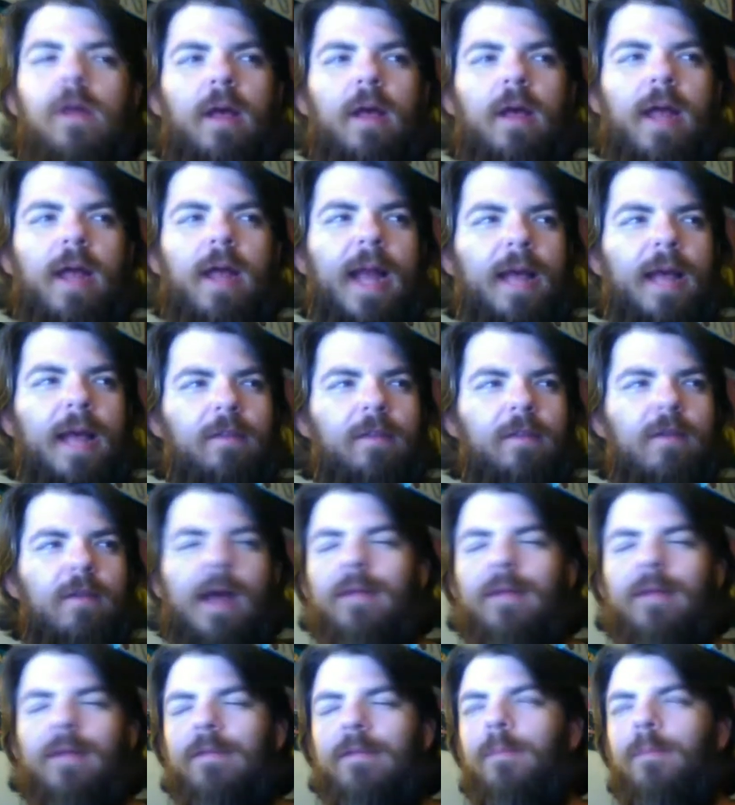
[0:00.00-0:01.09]
and I asked her how
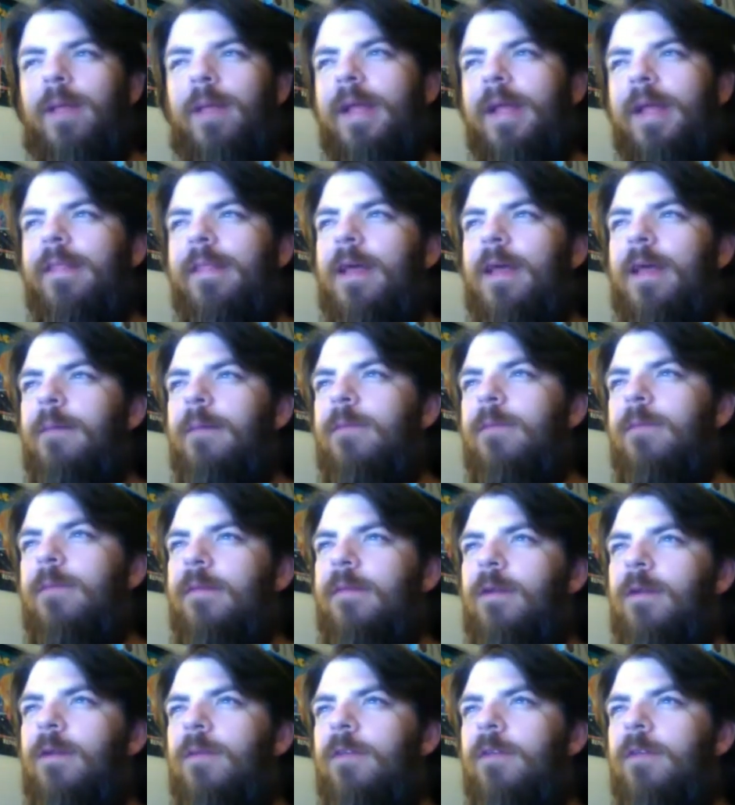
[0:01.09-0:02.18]
she played them. She said
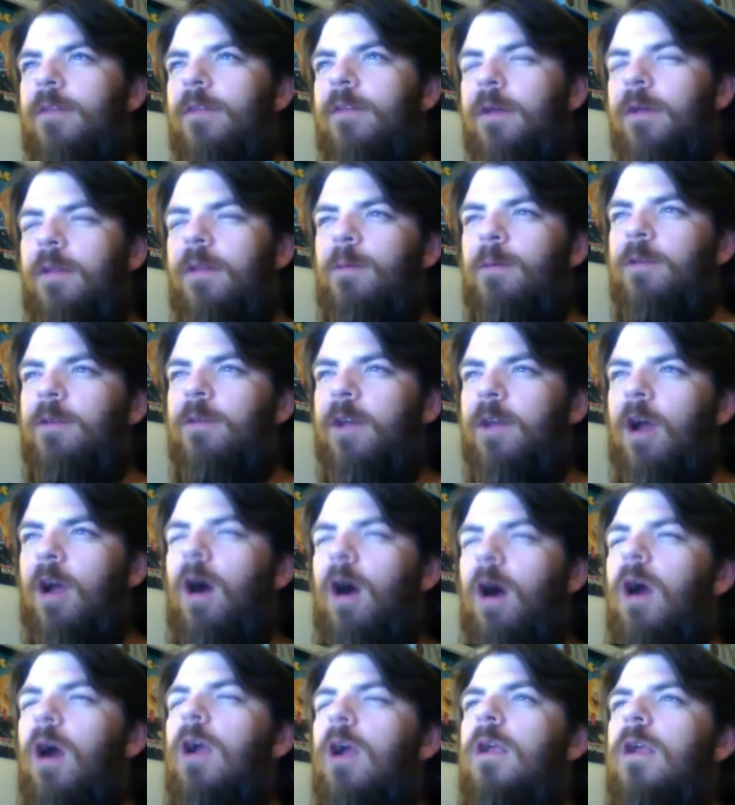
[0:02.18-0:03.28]
there was a
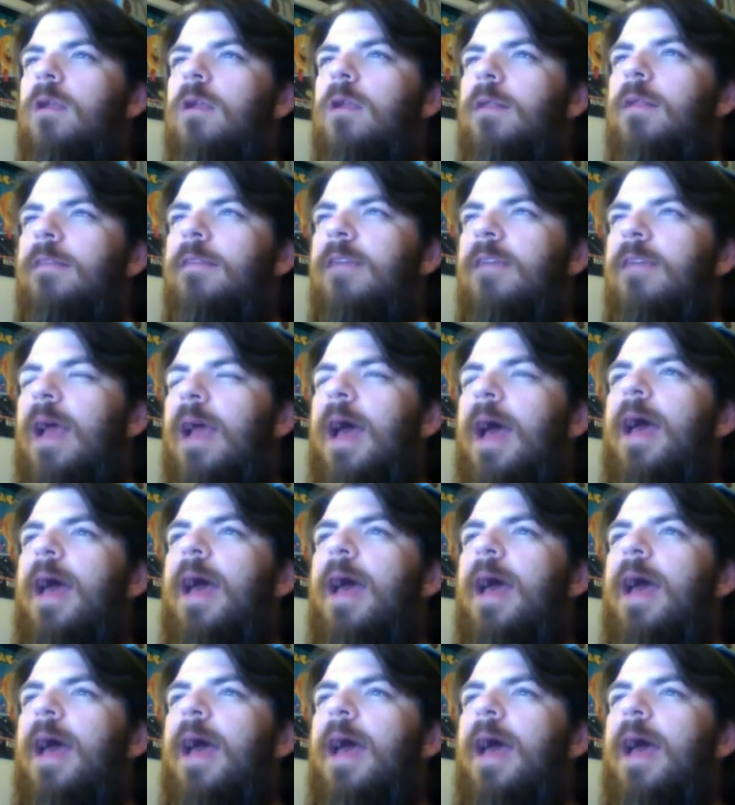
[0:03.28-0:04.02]
cart that she had